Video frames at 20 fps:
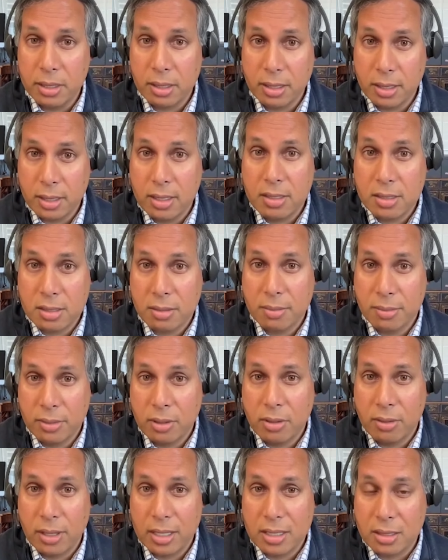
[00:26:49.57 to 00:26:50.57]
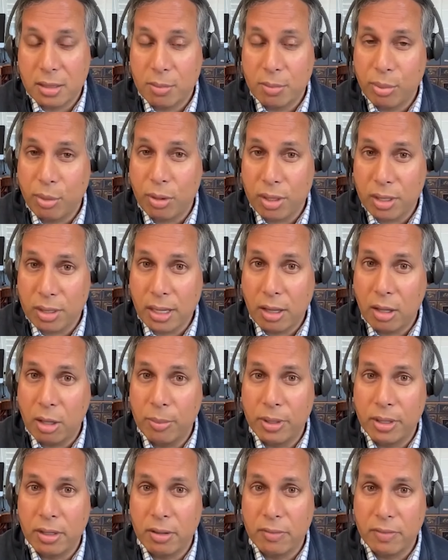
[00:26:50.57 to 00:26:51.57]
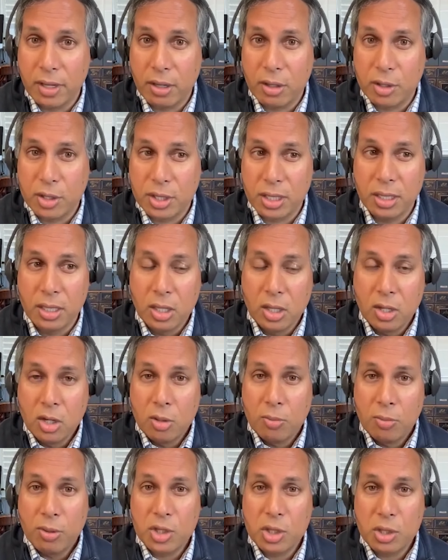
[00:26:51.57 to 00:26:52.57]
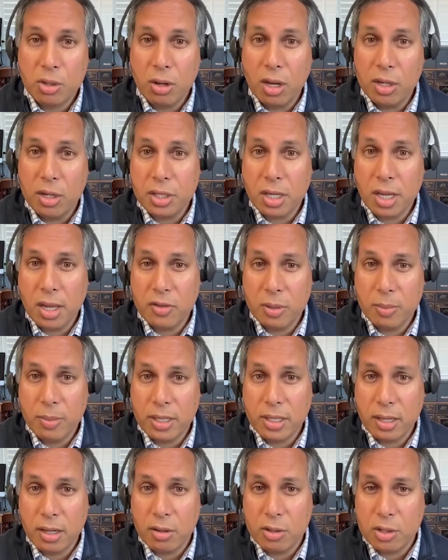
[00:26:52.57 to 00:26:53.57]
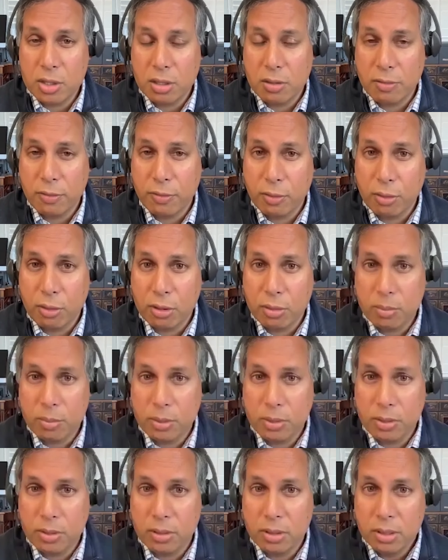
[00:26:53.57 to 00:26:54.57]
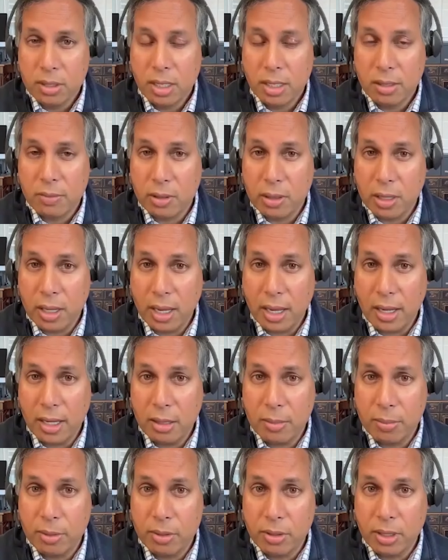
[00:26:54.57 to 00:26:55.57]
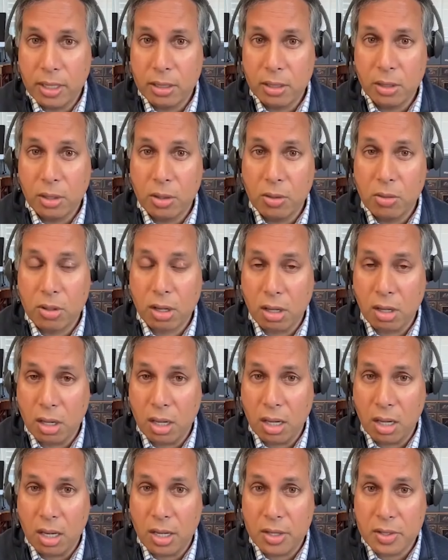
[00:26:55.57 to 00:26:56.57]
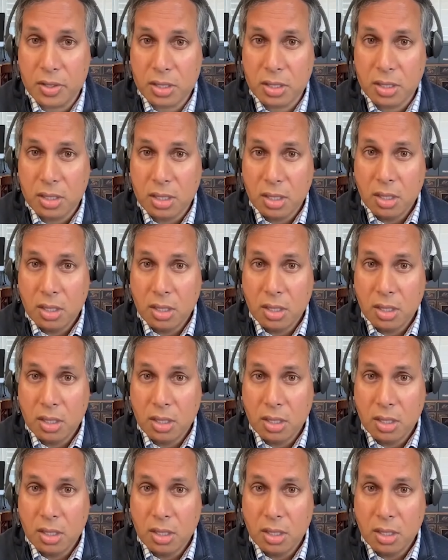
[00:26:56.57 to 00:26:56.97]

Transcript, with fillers: It is, you know, that's an important element of energy, but you also have to make energy affordable and reliable and low cost.